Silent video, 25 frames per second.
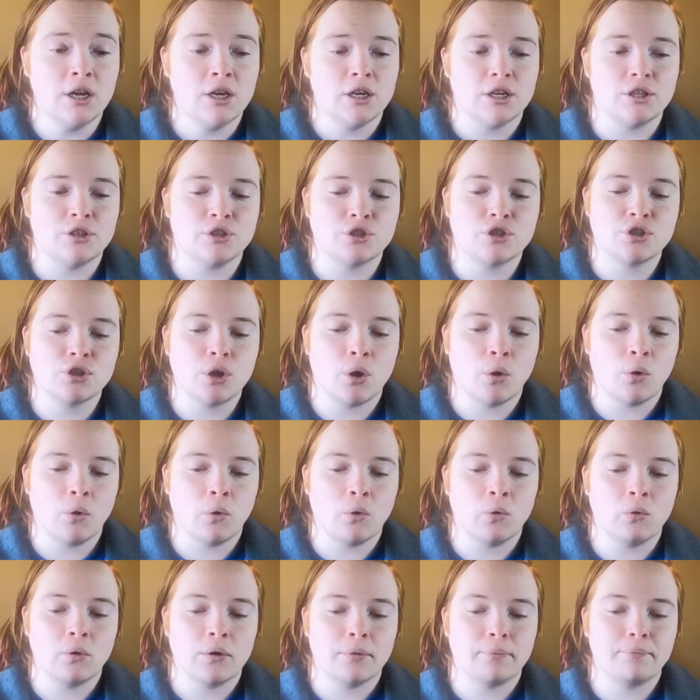And
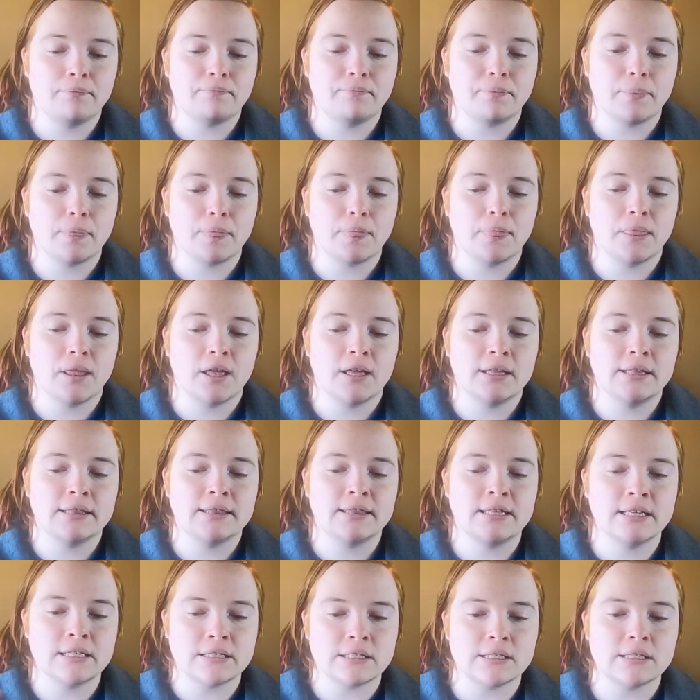so
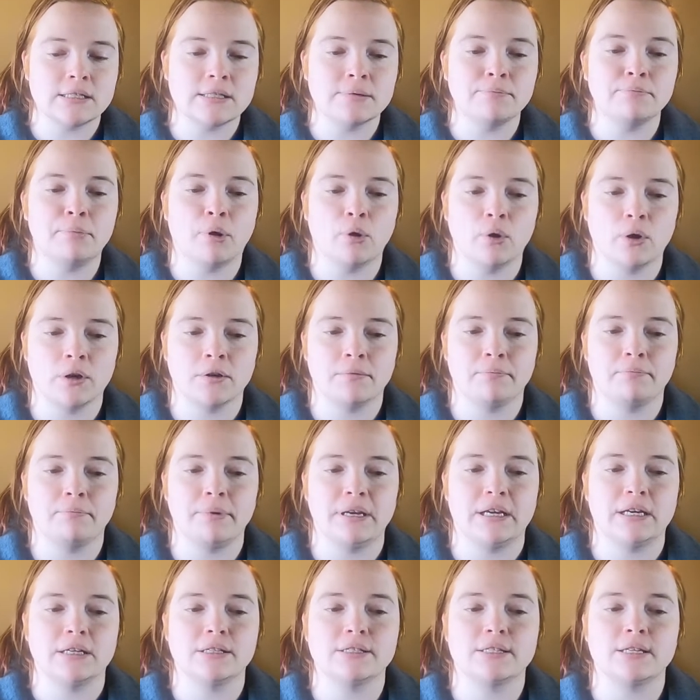this is important
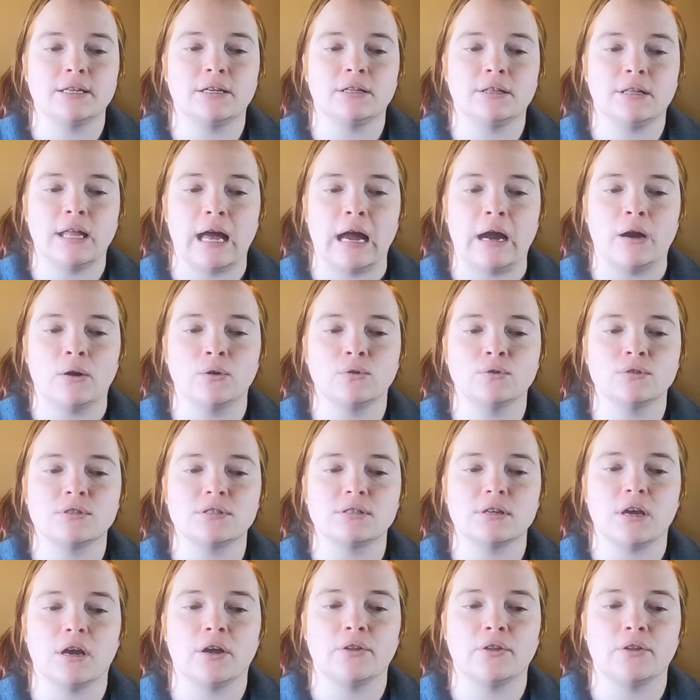because it allows